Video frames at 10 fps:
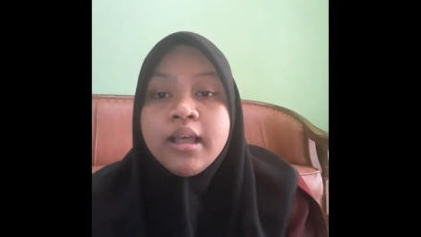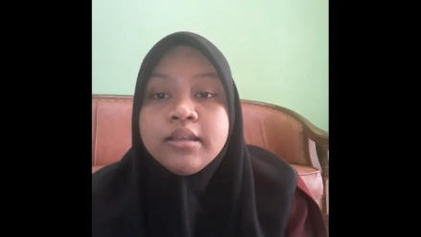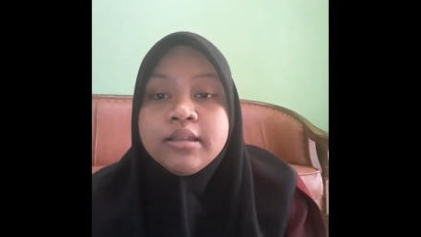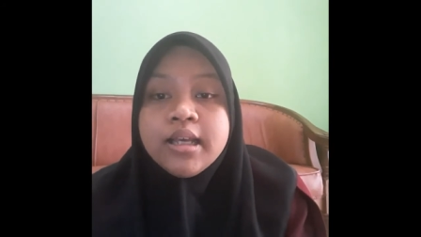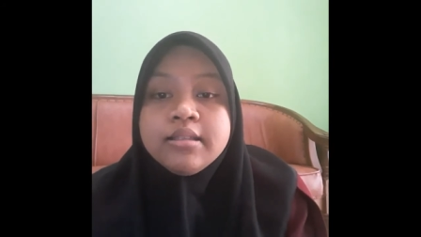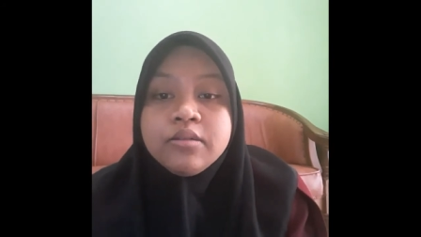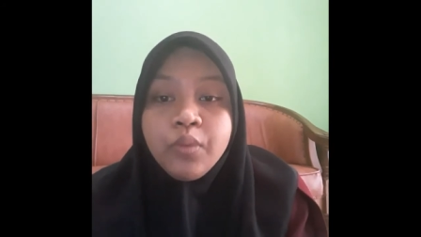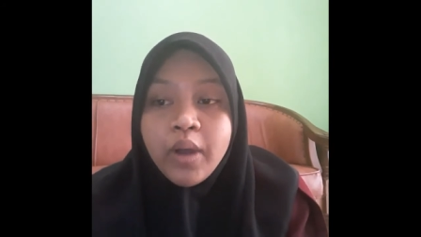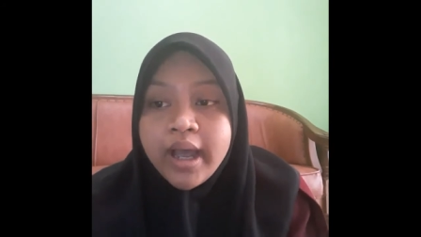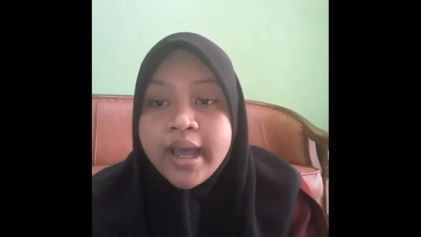That's
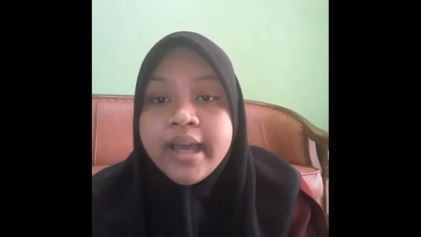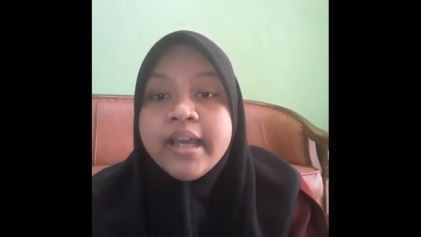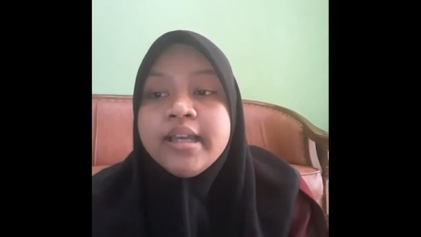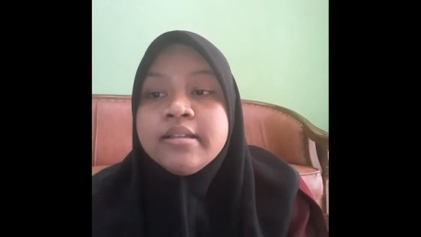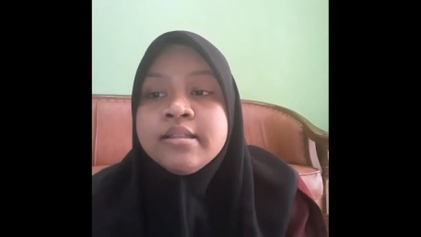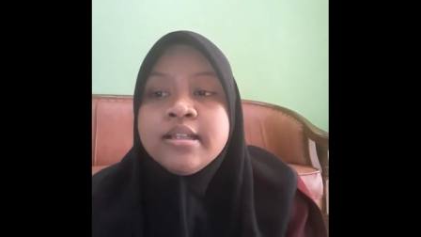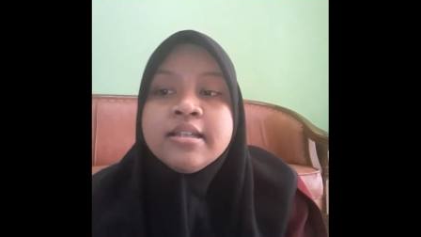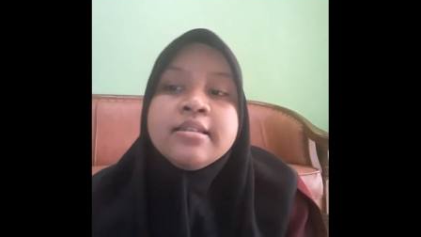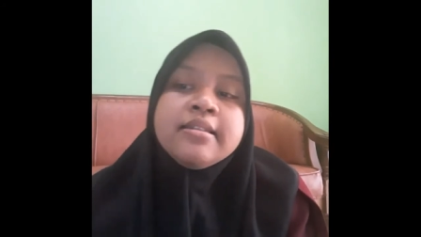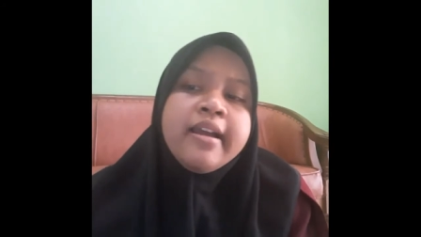why
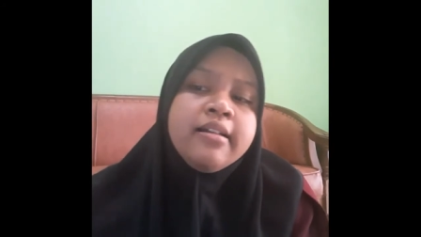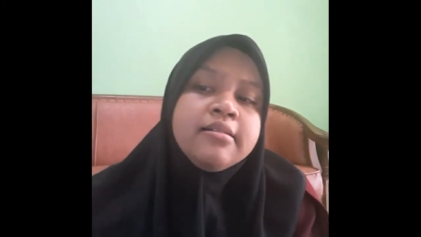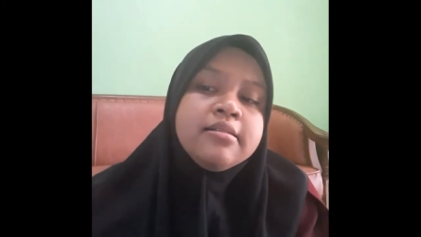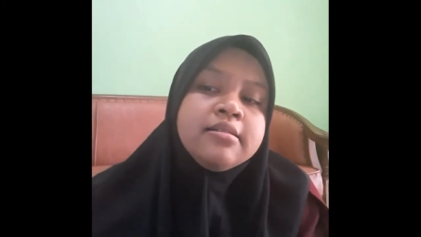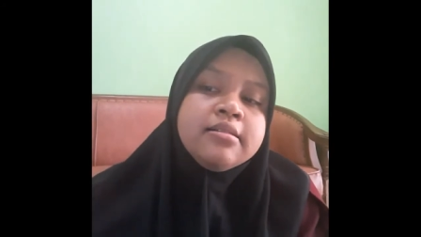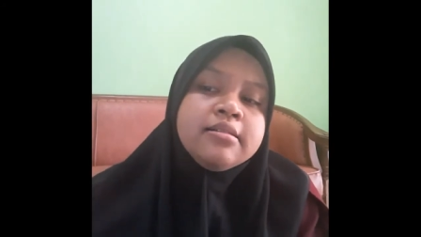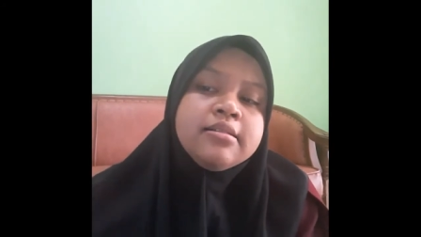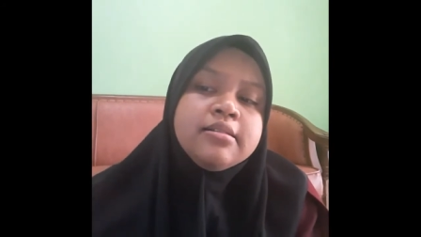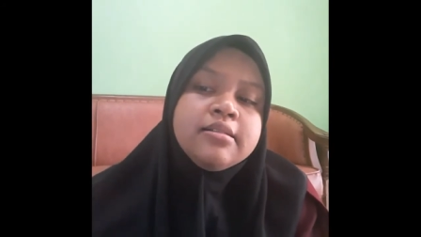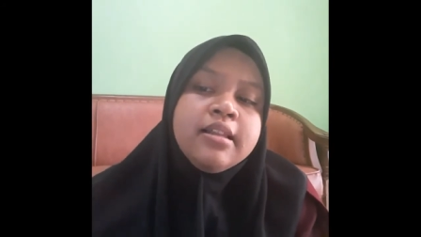this
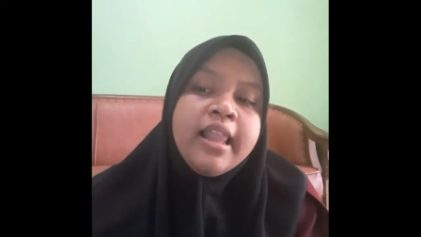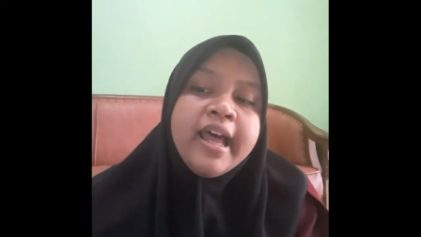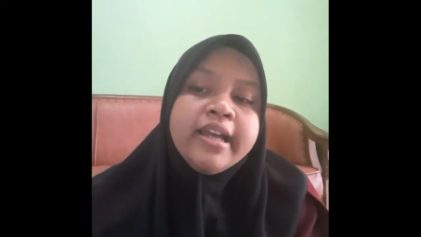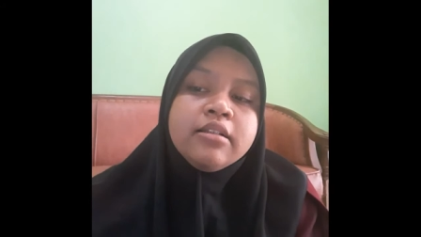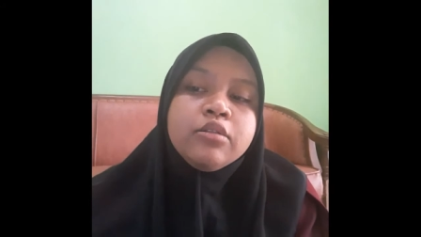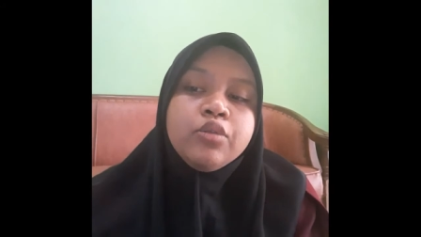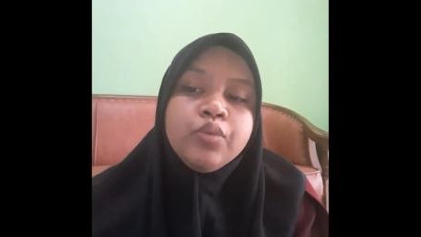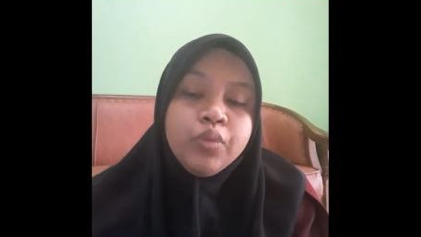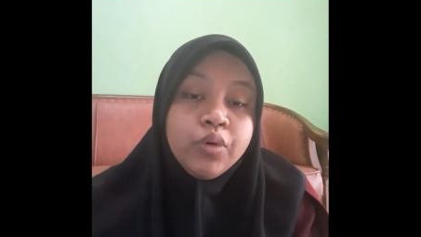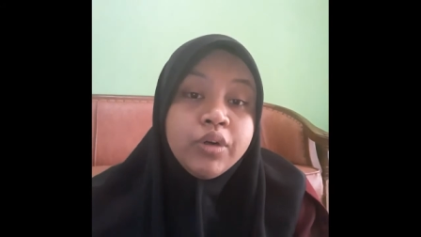style like to
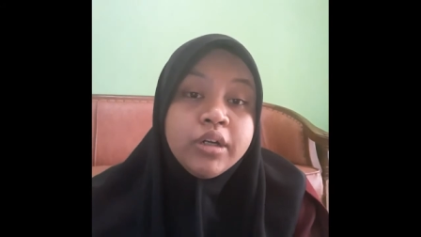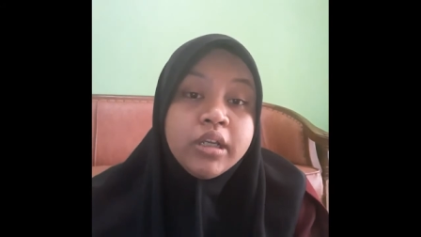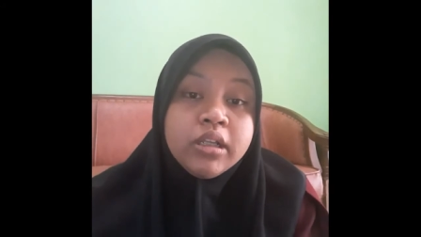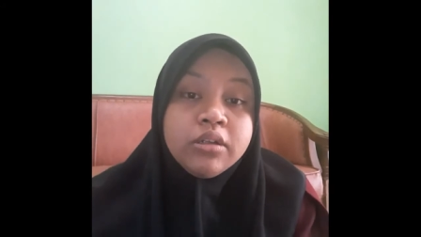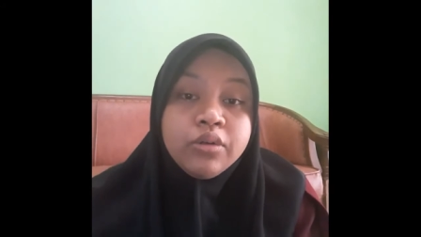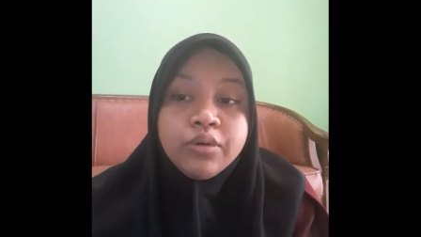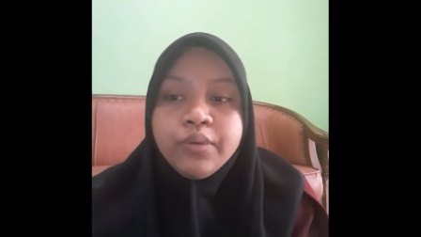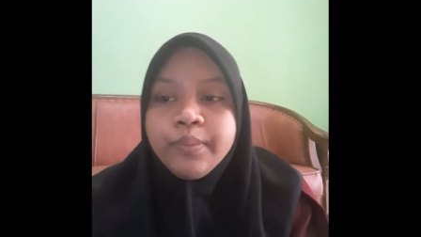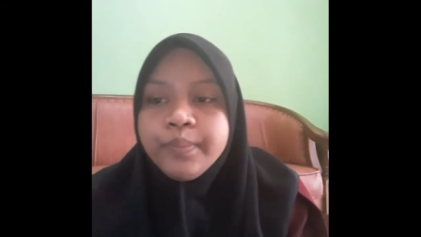work in group.